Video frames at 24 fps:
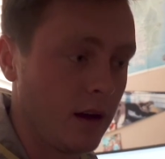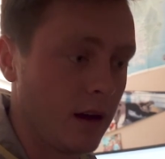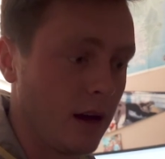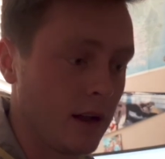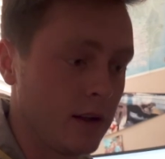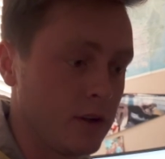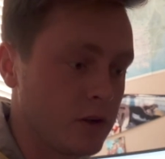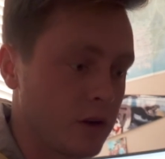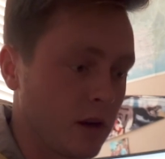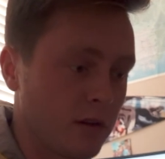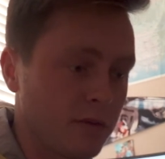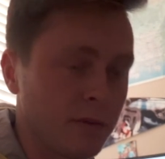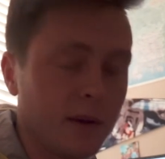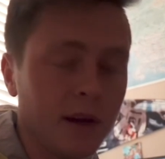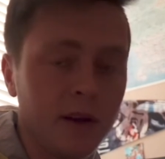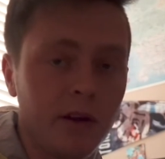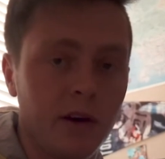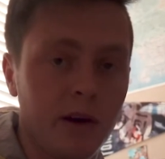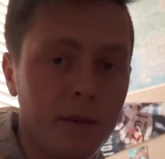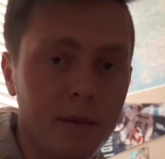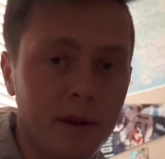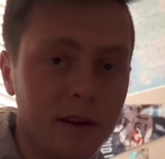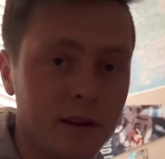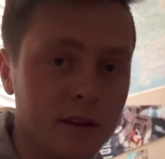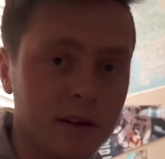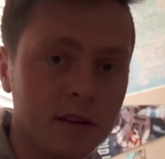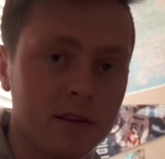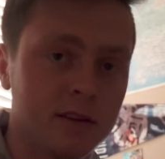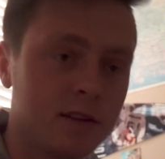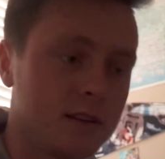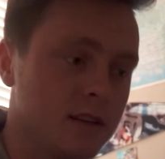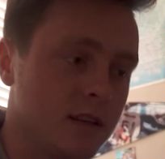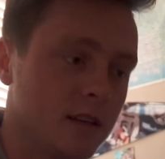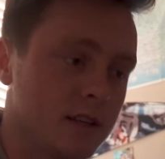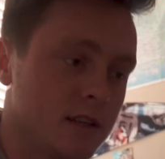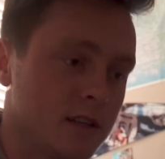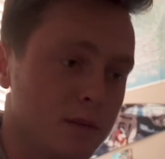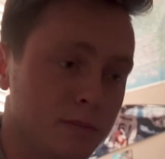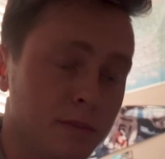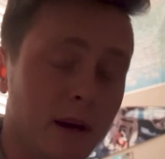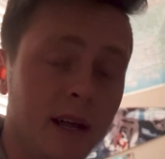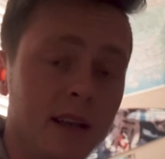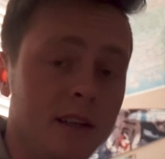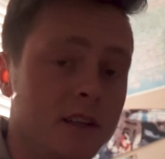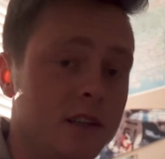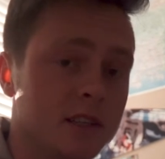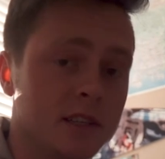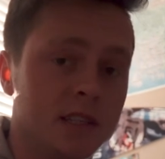And trust me, I know this has
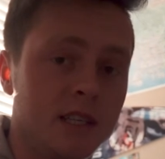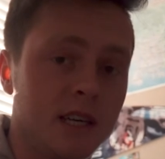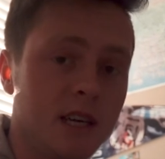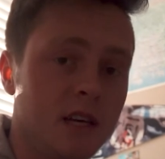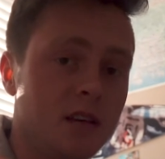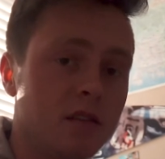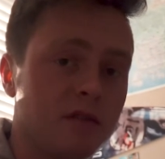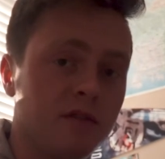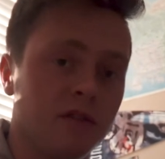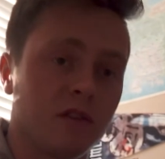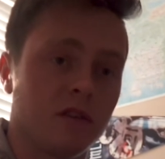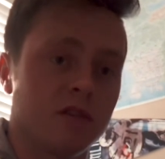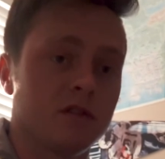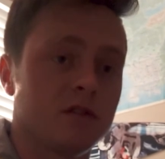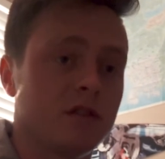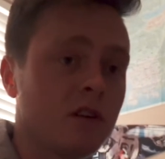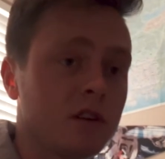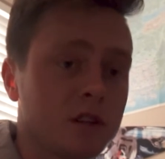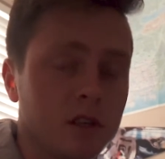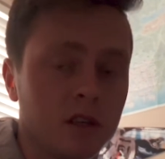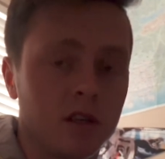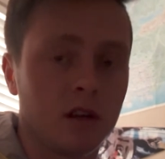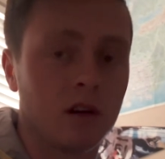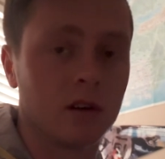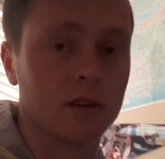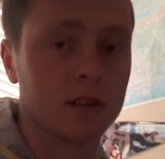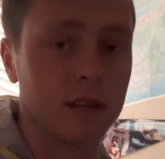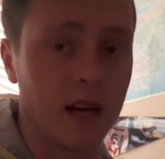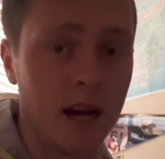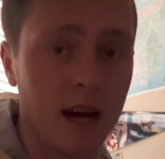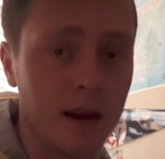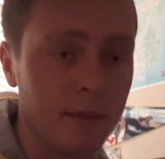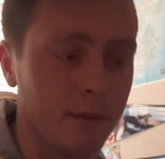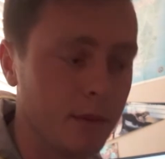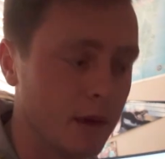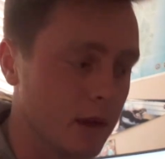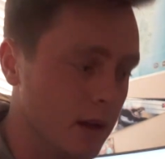been just teased for such a long time,